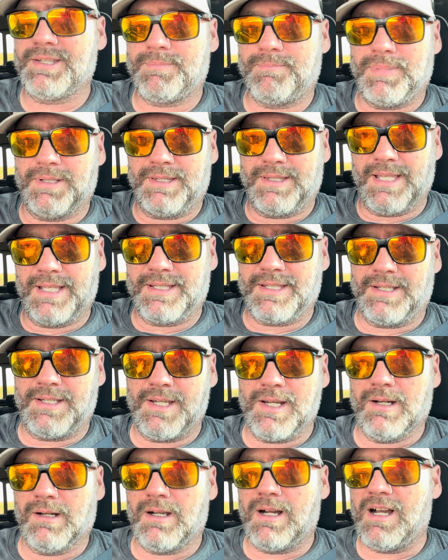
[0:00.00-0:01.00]
but that's a
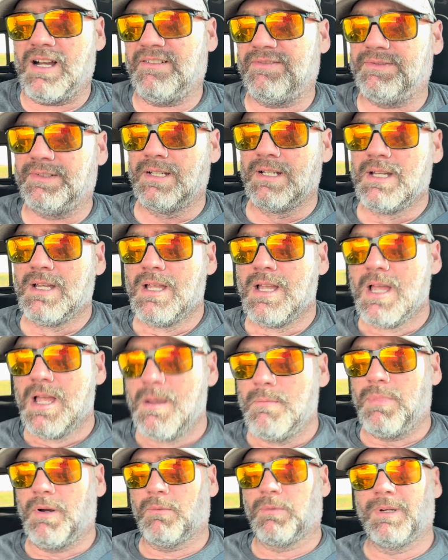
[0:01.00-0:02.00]
year off.
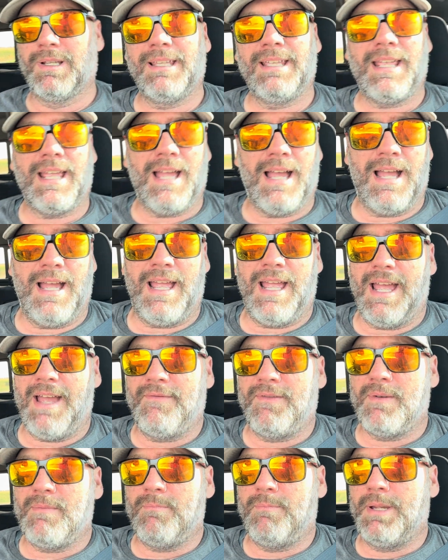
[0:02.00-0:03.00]
But really, I
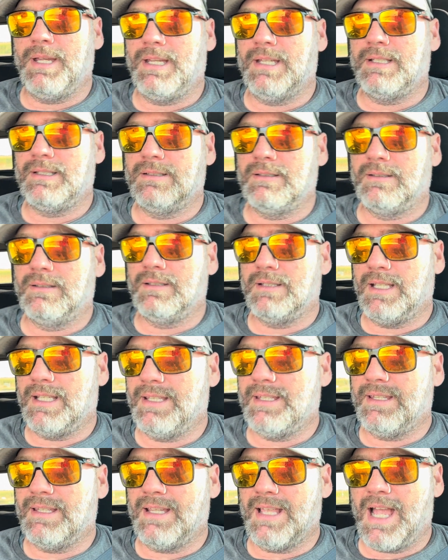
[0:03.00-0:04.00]
haven't
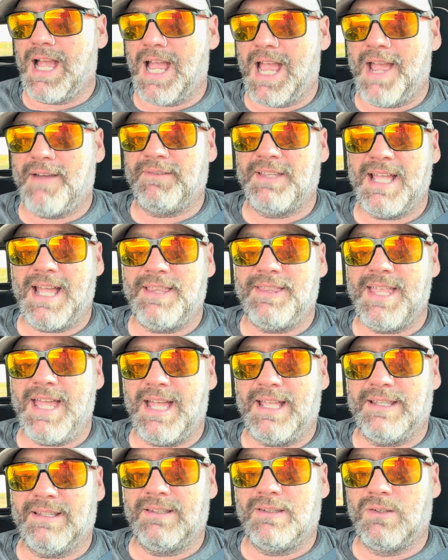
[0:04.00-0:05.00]
had
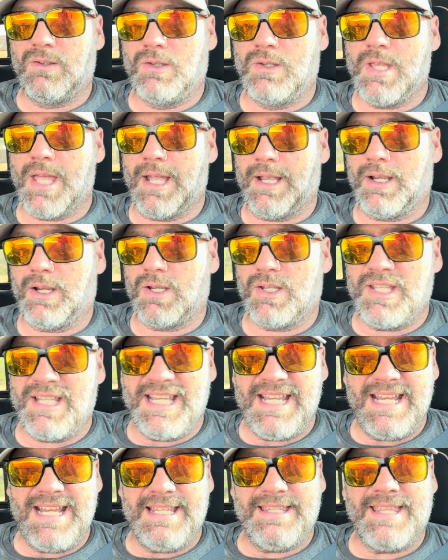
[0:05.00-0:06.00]
that
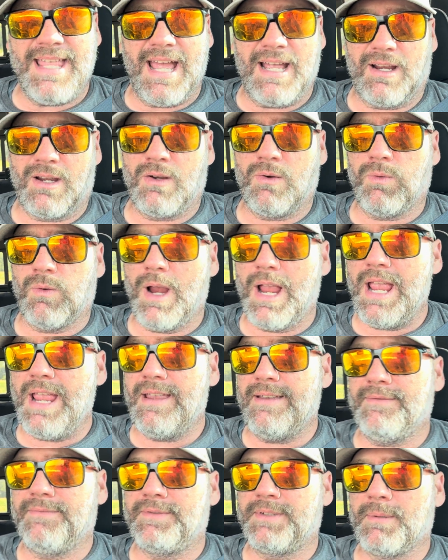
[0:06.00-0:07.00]
need, that
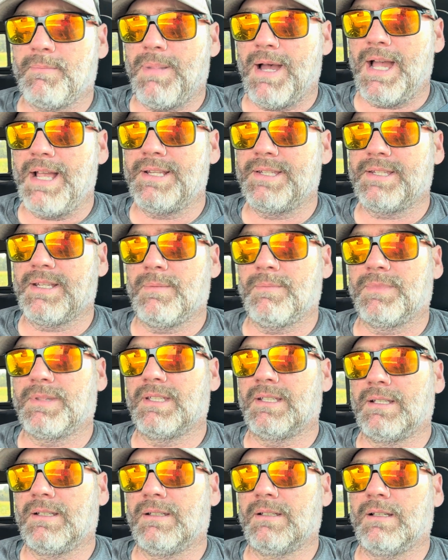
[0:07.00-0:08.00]
crave to buy
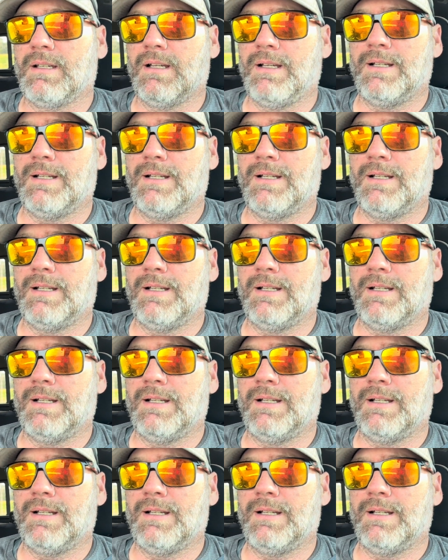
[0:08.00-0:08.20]
something.